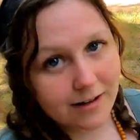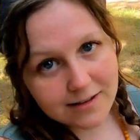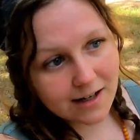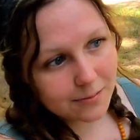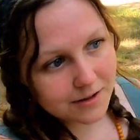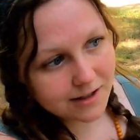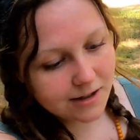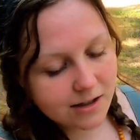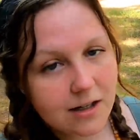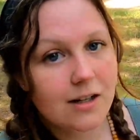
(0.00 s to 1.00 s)
that's
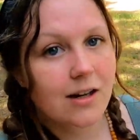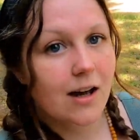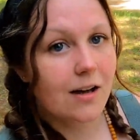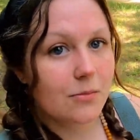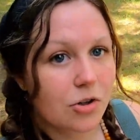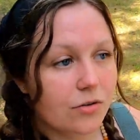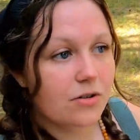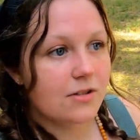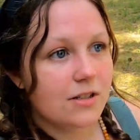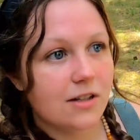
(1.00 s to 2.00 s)
happening, I'm
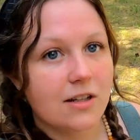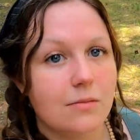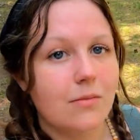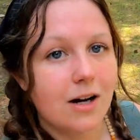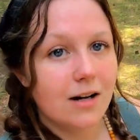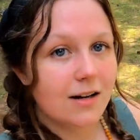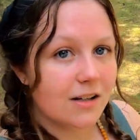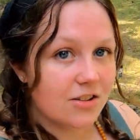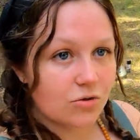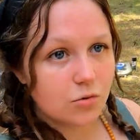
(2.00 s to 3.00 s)
going to get my
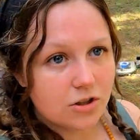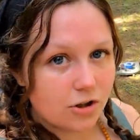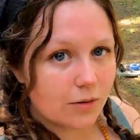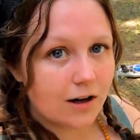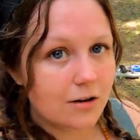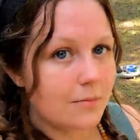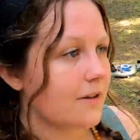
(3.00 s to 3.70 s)
next window out